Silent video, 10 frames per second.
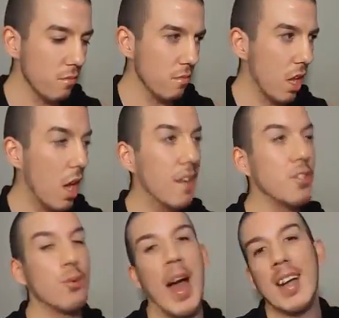
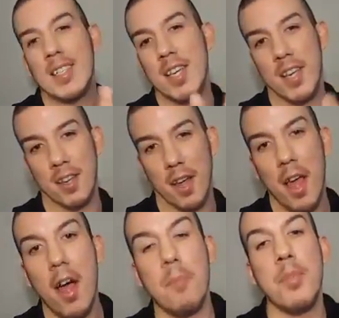attracting
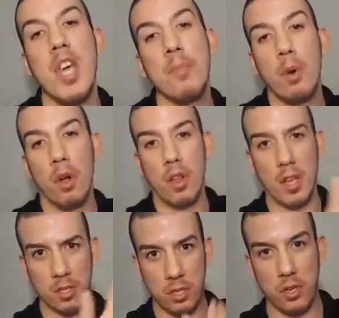people
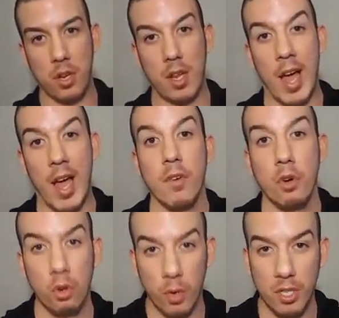into your life
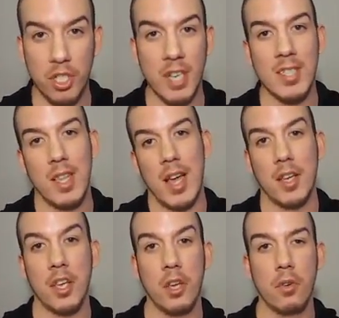who are just
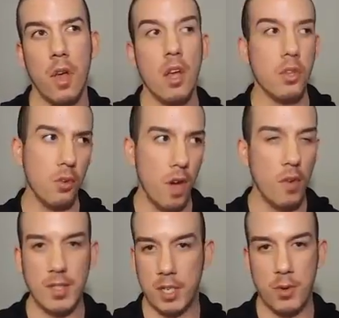like you. You've
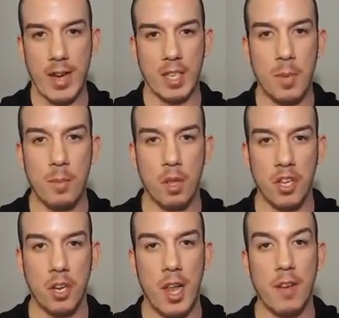always attracted people in
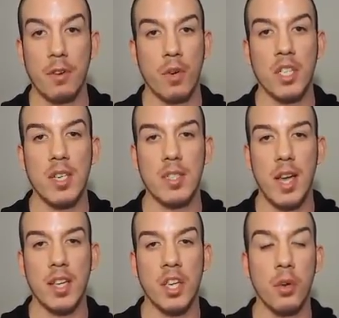your life who are just
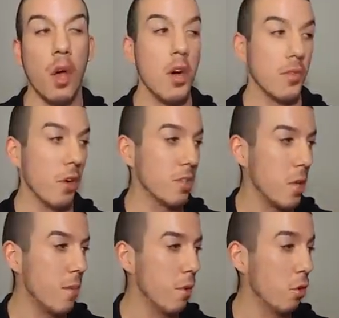like you. Those
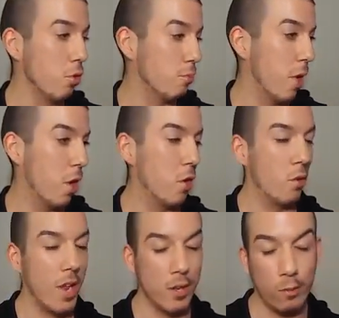people who
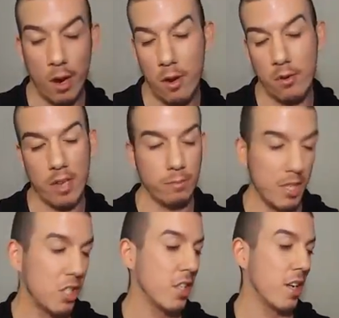moan and groan and
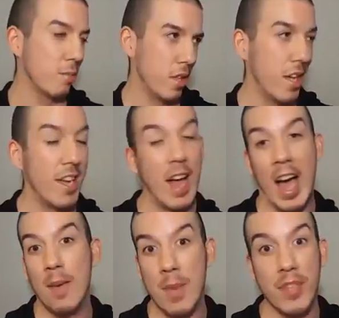bitch and complain,
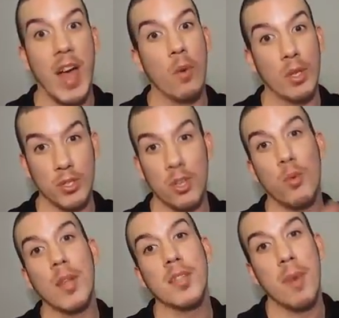I bet that was you
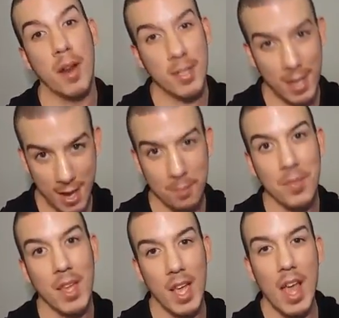once upon a time.
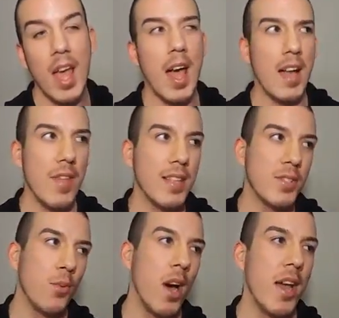And
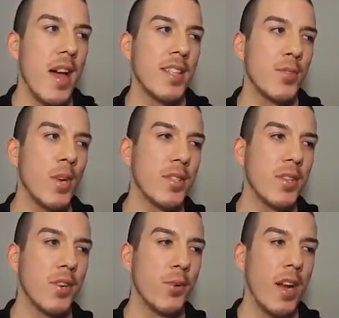that's why that's what's
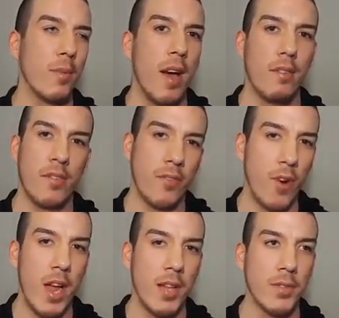so great about
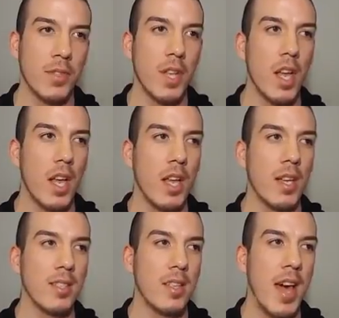friends
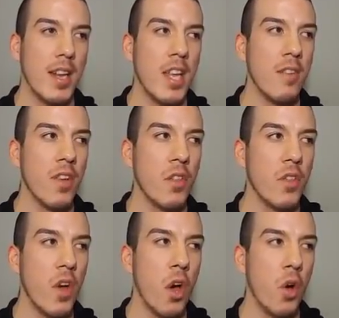is that even
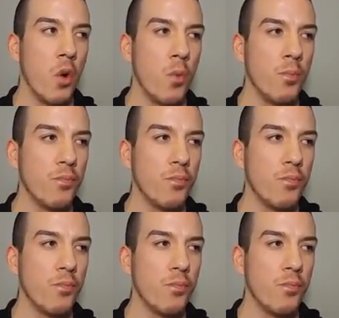though